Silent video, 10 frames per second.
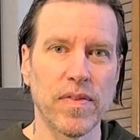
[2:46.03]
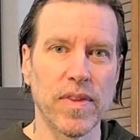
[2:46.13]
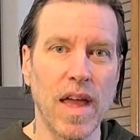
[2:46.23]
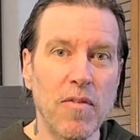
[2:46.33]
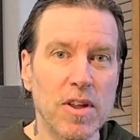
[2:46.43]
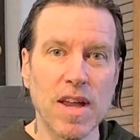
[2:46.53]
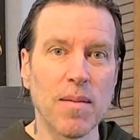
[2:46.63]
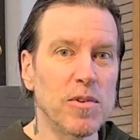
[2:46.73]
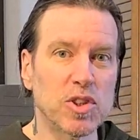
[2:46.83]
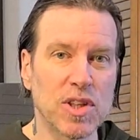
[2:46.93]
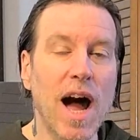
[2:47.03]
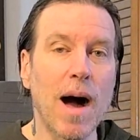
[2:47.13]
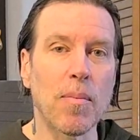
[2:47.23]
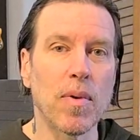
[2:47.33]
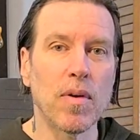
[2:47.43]
Every time you
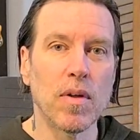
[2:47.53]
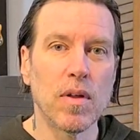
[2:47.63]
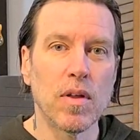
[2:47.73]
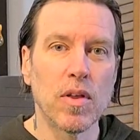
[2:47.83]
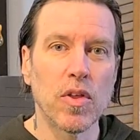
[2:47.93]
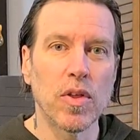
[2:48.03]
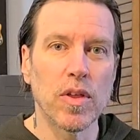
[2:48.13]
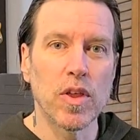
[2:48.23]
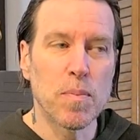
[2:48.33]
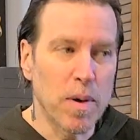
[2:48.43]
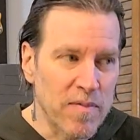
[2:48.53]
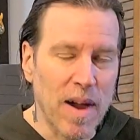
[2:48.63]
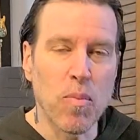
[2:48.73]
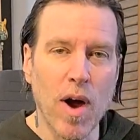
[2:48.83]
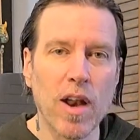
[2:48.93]
stop, you put
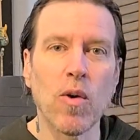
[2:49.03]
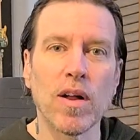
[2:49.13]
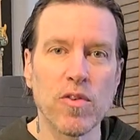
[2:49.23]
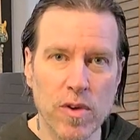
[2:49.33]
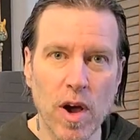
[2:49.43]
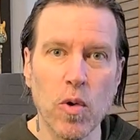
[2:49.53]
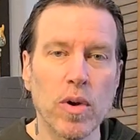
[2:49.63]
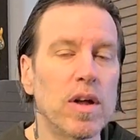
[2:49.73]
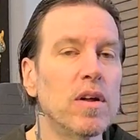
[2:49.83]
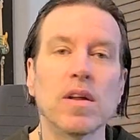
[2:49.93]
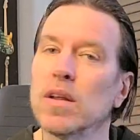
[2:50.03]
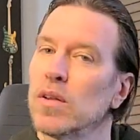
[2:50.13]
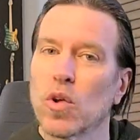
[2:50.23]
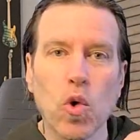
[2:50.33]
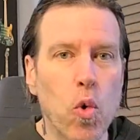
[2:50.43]
vibrato on your note,
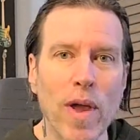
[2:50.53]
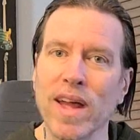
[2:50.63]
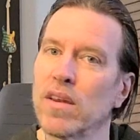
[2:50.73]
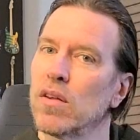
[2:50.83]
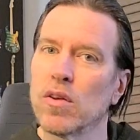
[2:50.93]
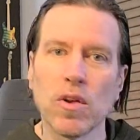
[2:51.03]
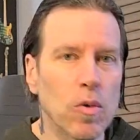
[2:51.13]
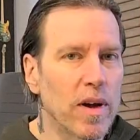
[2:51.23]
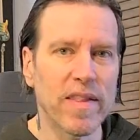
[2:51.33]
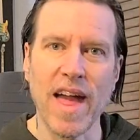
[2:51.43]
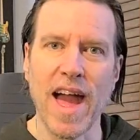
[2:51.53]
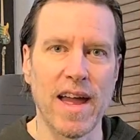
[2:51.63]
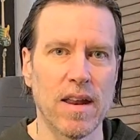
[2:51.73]
quit doing that.